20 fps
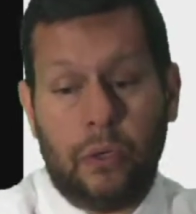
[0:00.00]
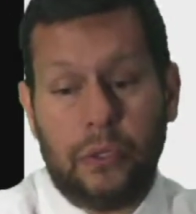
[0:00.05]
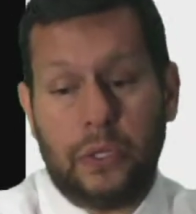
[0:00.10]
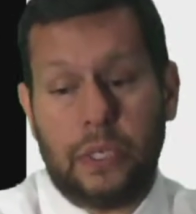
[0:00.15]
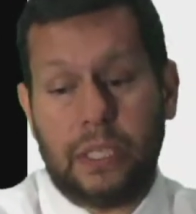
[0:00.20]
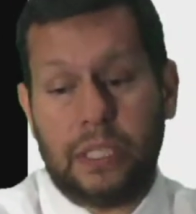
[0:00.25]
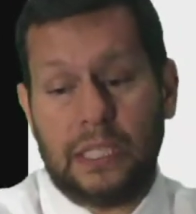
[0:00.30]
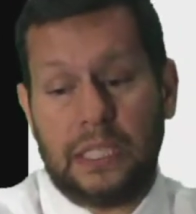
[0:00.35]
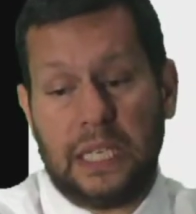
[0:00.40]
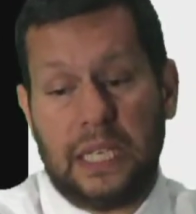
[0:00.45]
You
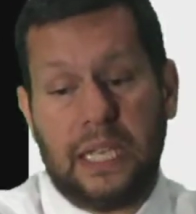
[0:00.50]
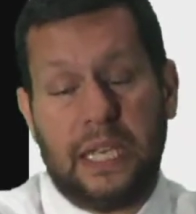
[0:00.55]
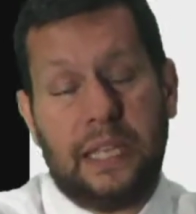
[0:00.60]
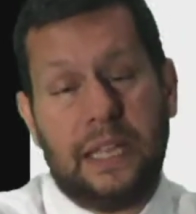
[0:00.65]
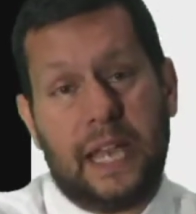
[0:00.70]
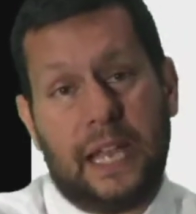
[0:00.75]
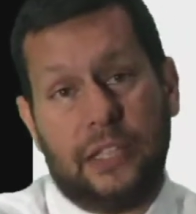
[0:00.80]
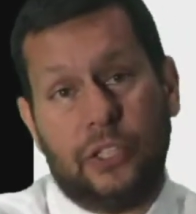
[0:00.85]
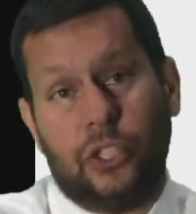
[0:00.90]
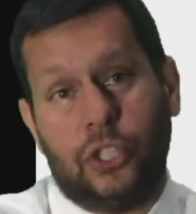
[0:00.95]
can see in
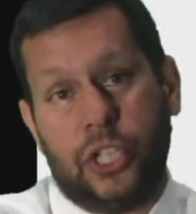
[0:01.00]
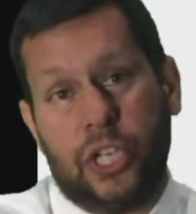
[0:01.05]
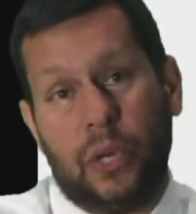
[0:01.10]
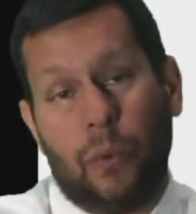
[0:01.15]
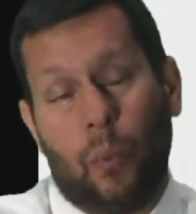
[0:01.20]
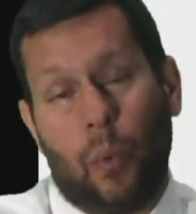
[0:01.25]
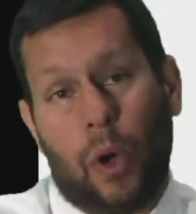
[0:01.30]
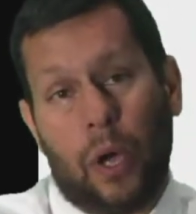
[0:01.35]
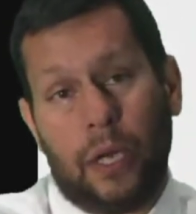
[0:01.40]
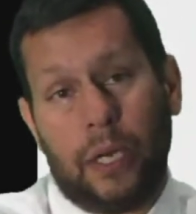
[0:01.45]
that
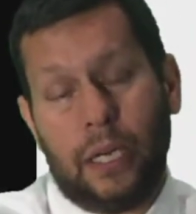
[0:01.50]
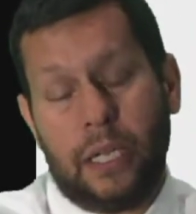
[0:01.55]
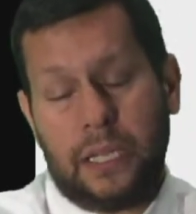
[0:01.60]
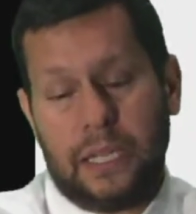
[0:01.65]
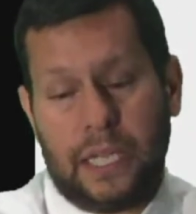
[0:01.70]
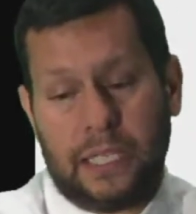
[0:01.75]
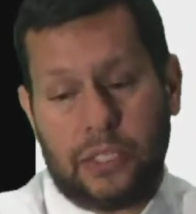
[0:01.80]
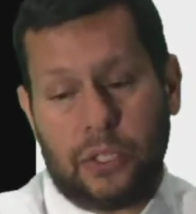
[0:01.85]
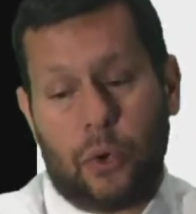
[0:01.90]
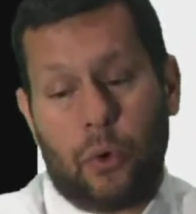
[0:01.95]
G1,
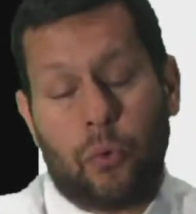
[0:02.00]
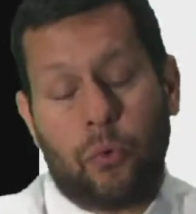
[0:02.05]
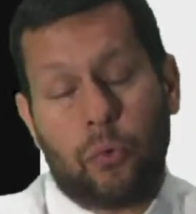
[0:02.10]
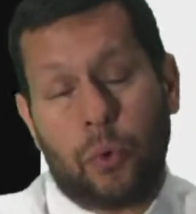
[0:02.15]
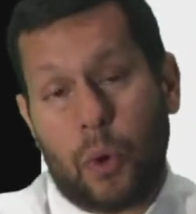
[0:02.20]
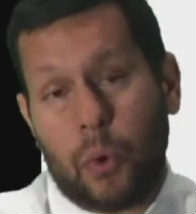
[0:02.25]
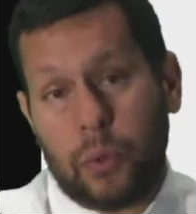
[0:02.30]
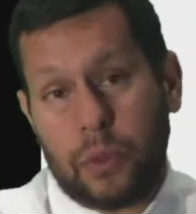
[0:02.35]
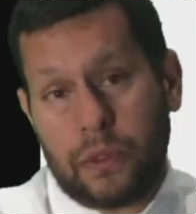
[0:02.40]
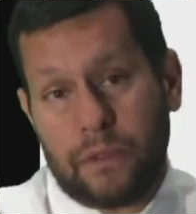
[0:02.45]
that's a
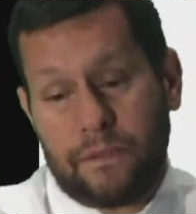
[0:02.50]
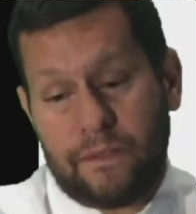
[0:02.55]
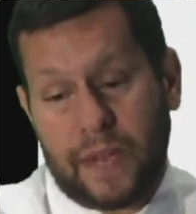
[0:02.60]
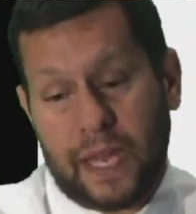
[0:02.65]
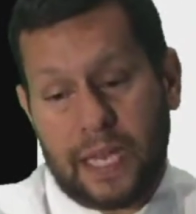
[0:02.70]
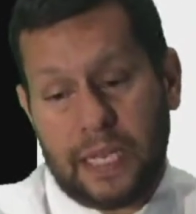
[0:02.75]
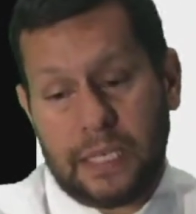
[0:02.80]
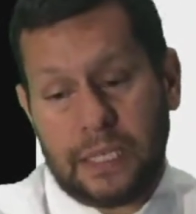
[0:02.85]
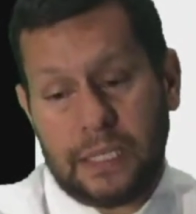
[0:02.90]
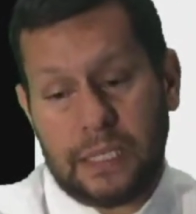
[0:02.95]
growth
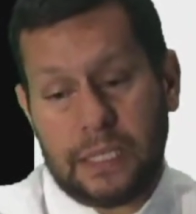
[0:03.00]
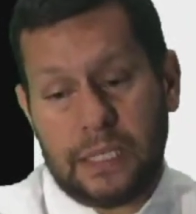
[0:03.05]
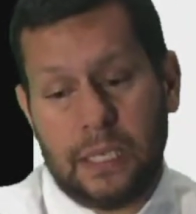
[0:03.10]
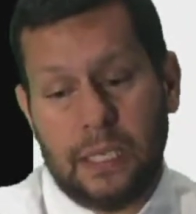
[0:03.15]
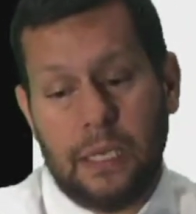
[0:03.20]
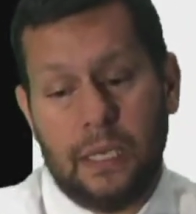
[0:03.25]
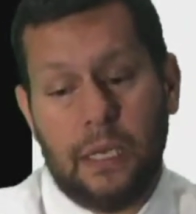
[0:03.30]
phase.